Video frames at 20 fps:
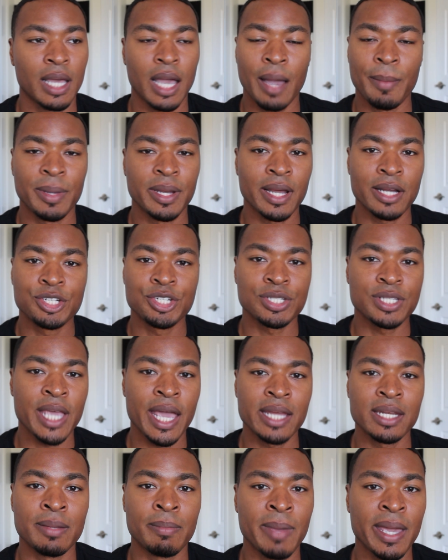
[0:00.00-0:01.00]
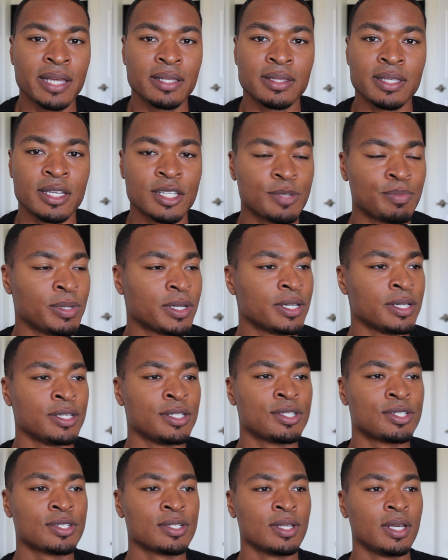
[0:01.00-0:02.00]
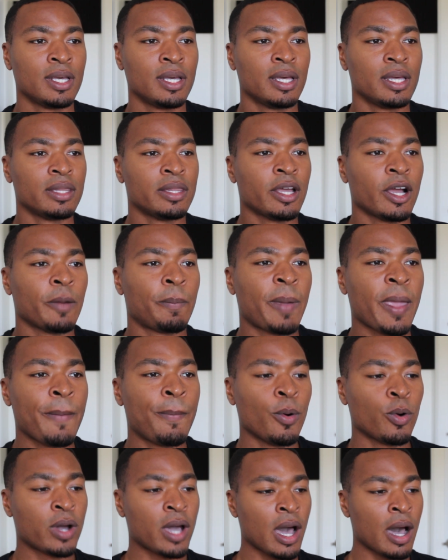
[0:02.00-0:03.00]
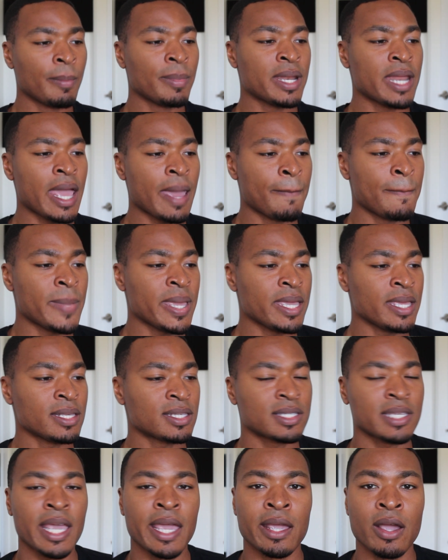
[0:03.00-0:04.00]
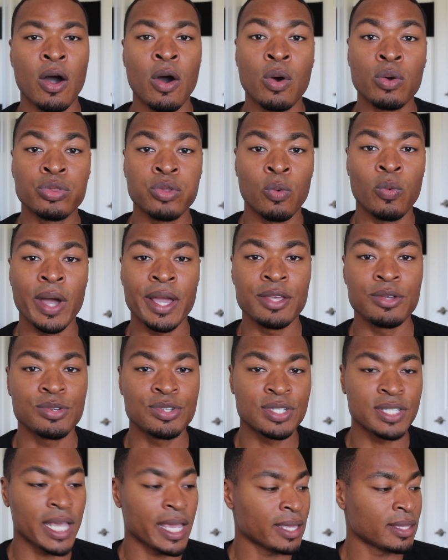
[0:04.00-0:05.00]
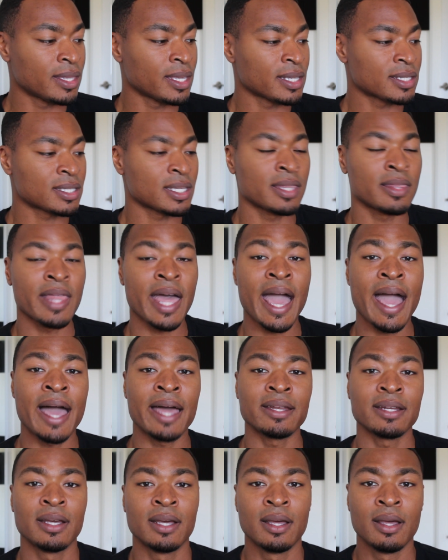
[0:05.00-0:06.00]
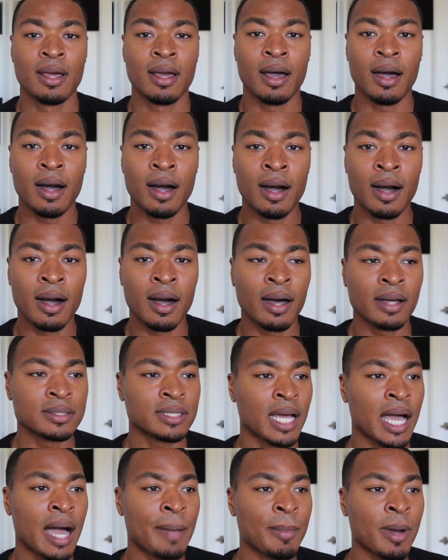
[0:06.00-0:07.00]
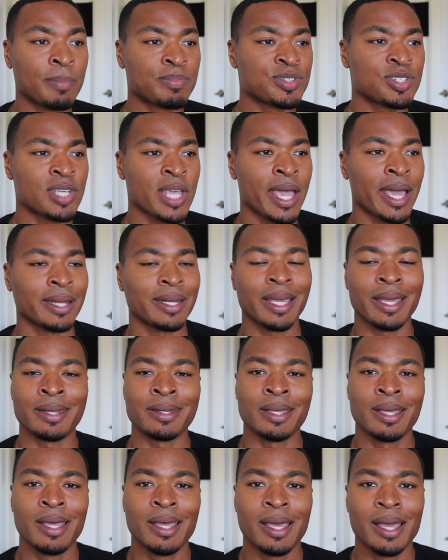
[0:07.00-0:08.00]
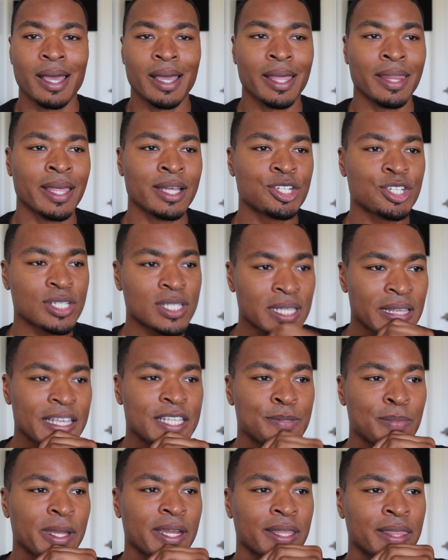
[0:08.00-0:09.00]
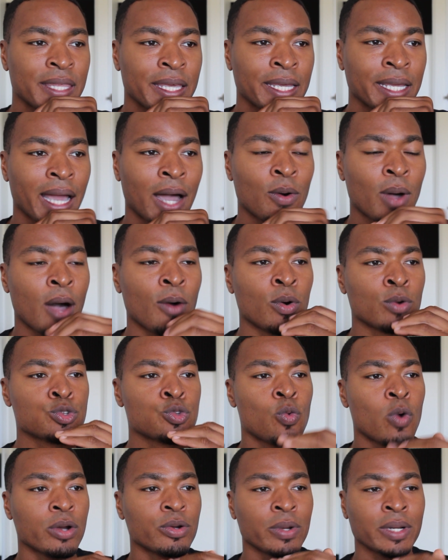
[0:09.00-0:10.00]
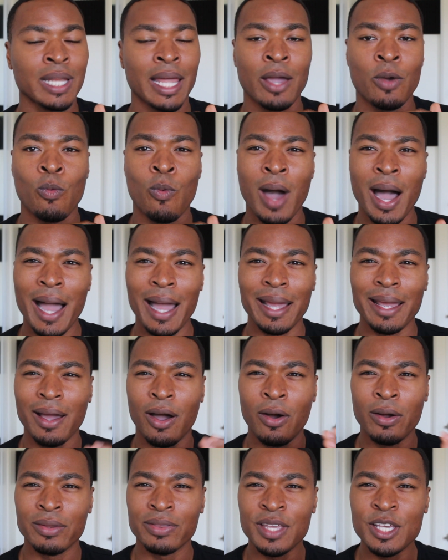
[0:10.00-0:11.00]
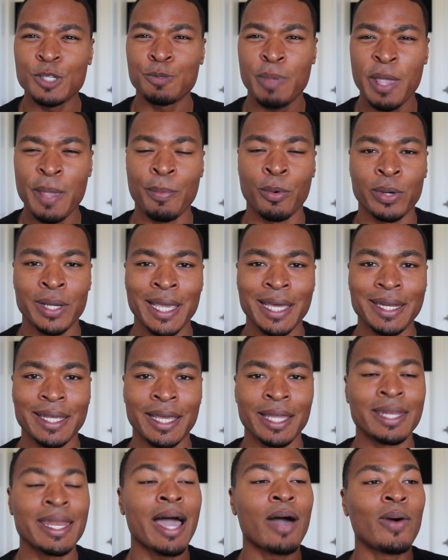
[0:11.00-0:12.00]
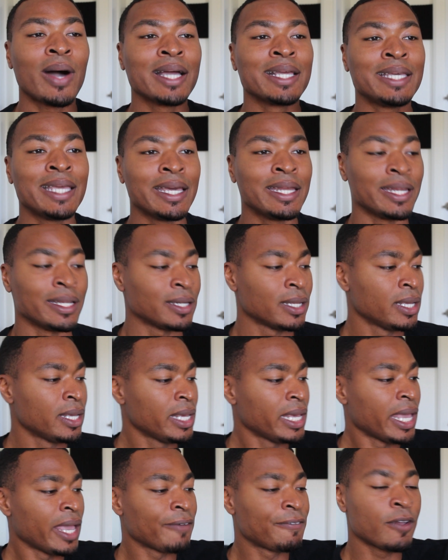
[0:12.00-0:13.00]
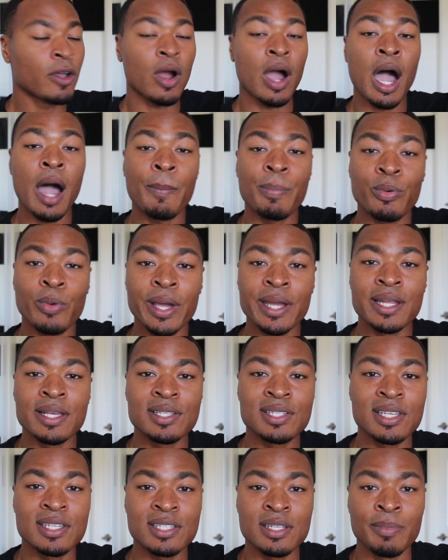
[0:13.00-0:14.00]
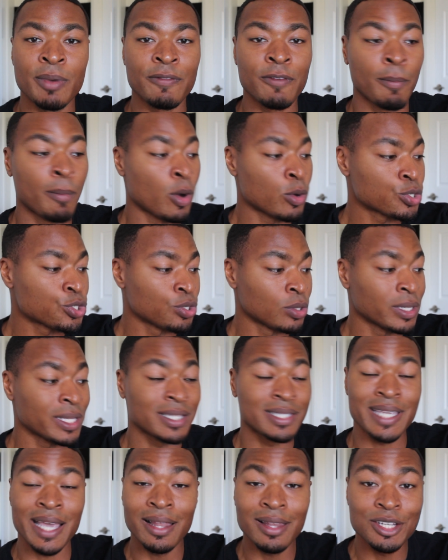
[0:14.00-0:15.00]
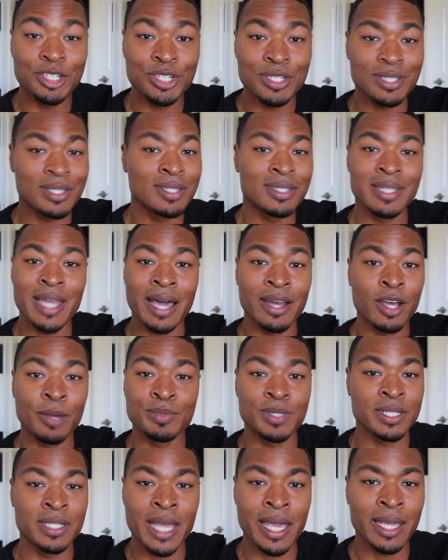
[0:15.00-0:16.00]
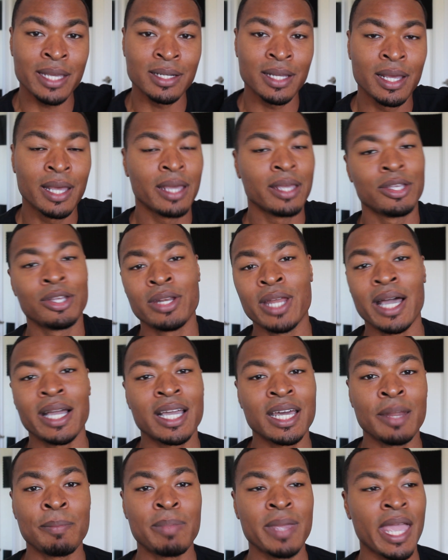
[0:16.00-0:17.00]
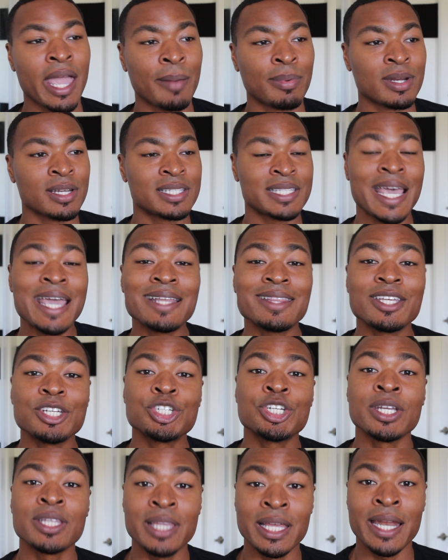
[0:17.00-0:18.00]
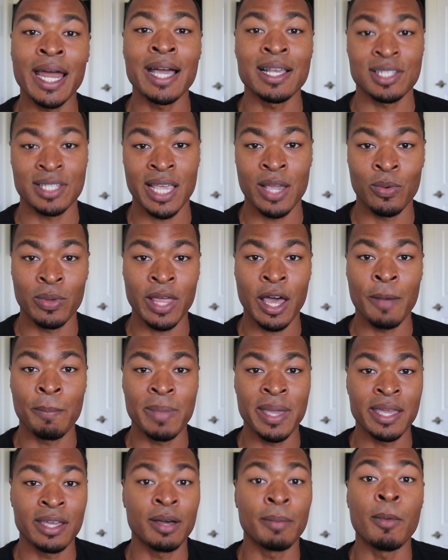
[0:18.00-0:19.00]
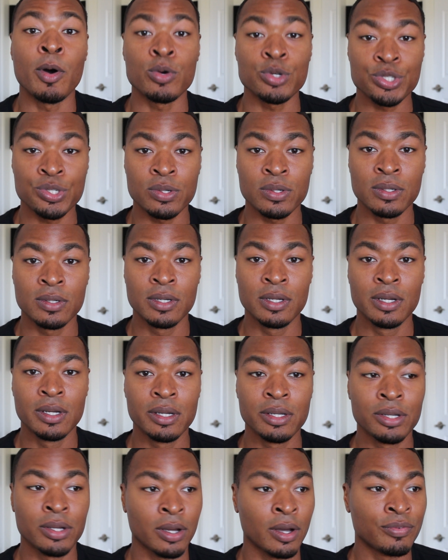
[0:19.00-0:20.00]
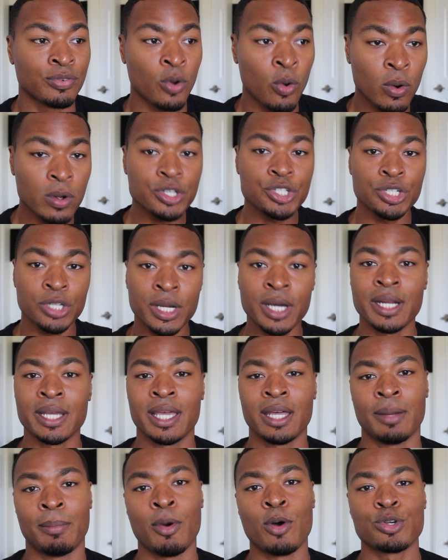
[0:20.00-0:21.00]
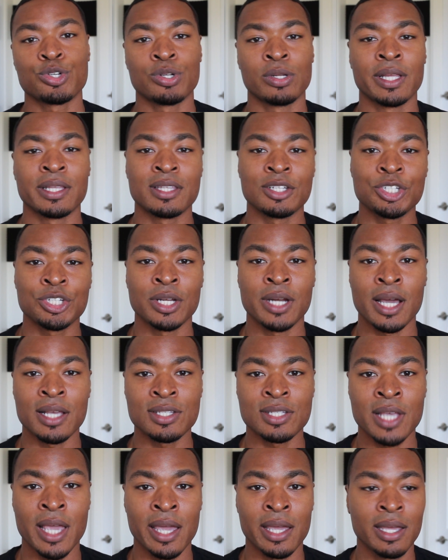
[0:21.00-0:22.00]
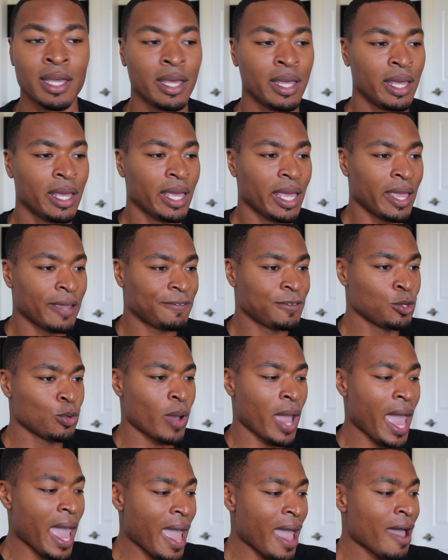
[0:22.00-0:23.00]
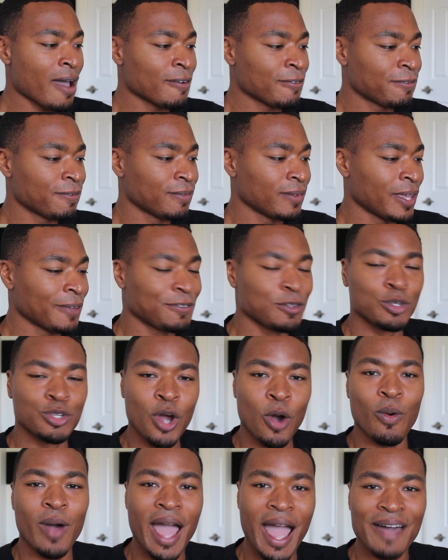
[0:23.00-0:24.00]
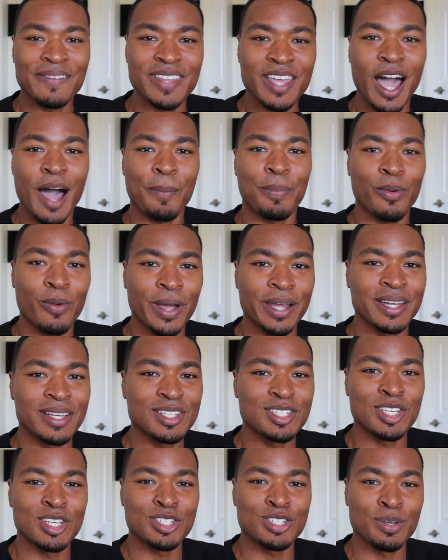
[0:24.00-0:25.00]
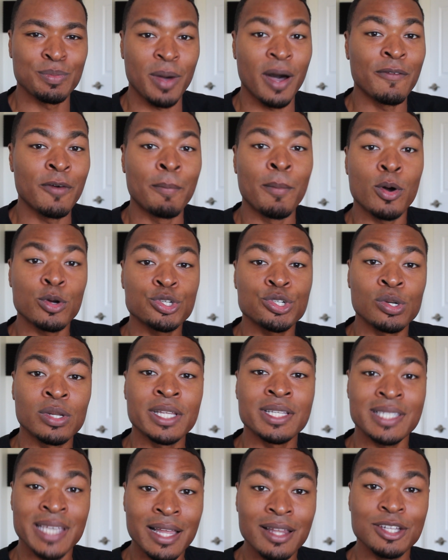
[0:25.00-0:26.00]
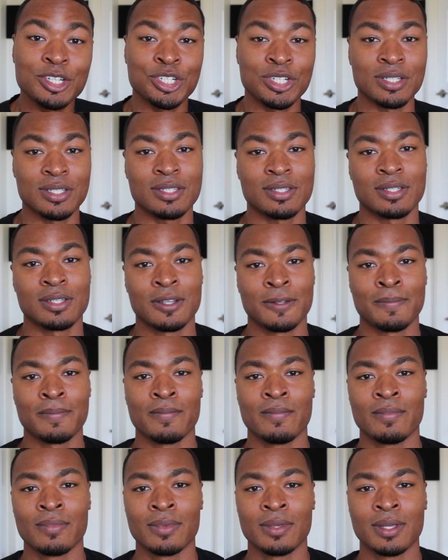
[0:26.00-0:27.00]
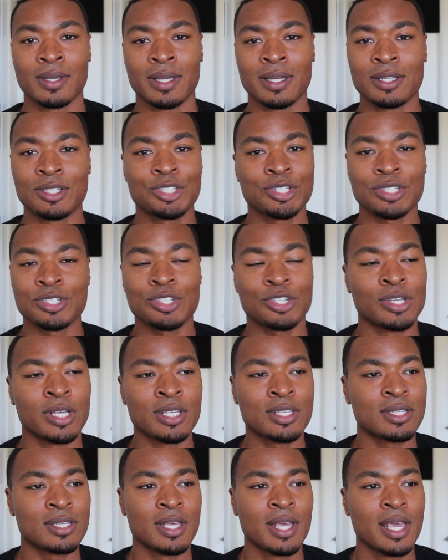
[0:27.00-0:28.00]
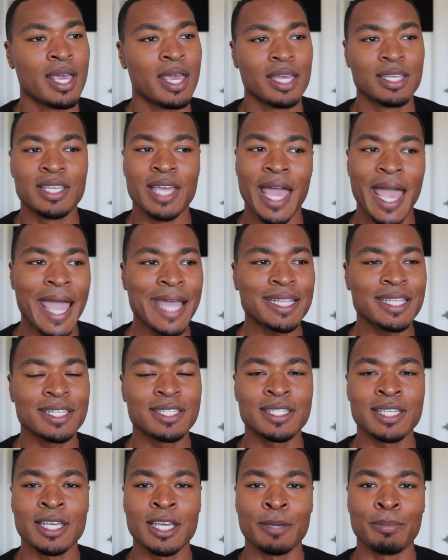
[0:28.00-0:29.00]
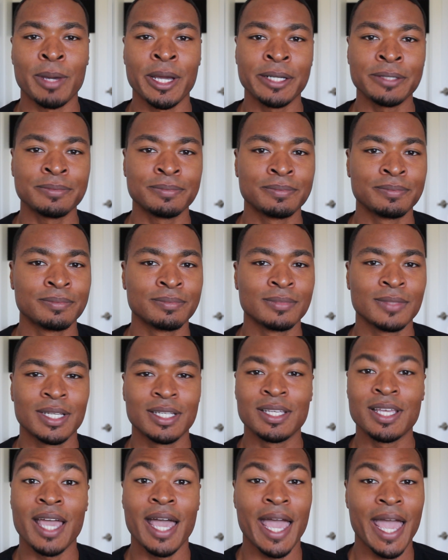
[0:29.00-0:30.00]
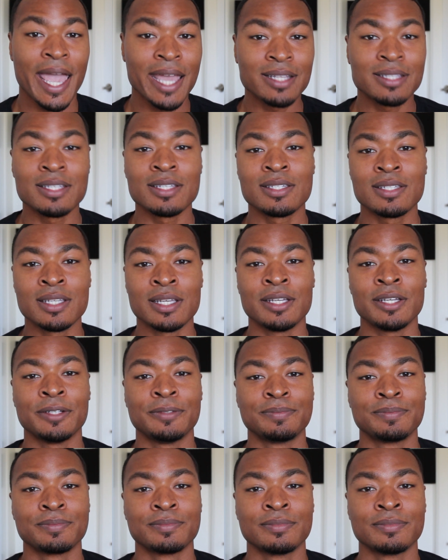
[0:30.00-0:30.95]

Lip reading: I mean, I just had to make this because there are people coming at me saying, oh, the way you say this and that, I'm upset. And that just leads me to think, I was wondering, like, why aren't these people getting it? Now I get it. If your operating system of emotional intelligence is not up to date, you're not gonna be able to take the shit that I say without being emotional. Of course you're gonna get emotional at the shit I say if you don't have the operating system of emotional intelligence. You hate to see it, man. You hate to see it.